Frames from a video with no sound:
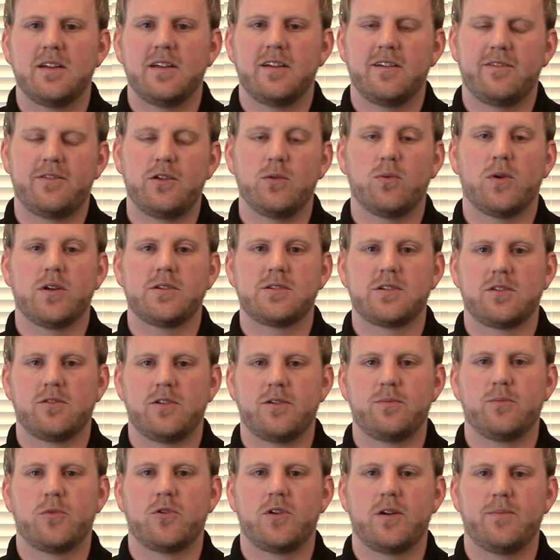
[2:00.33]
If you want to
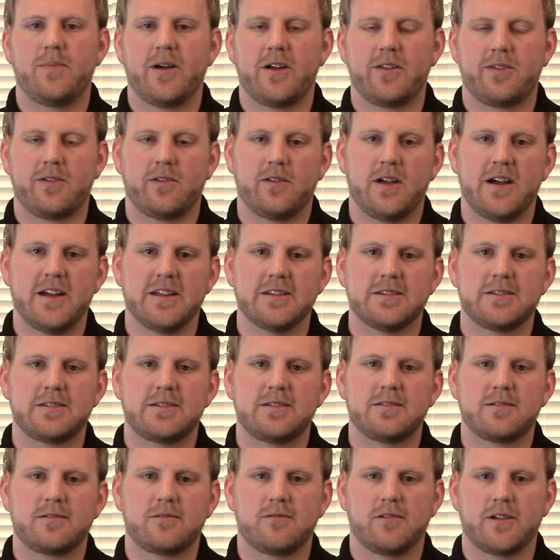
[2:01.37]
learn more about the
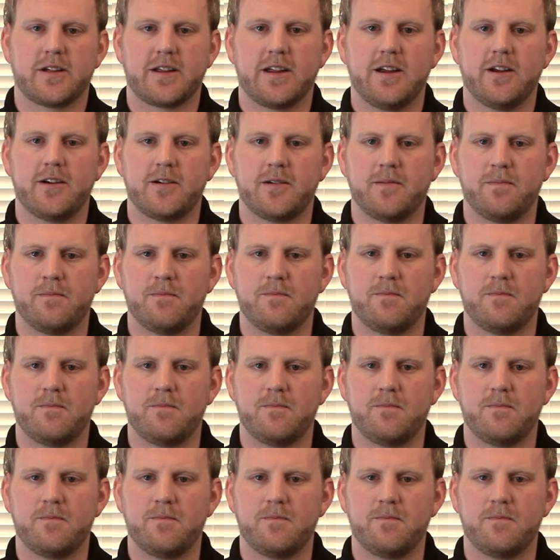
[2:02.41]
lights, click here.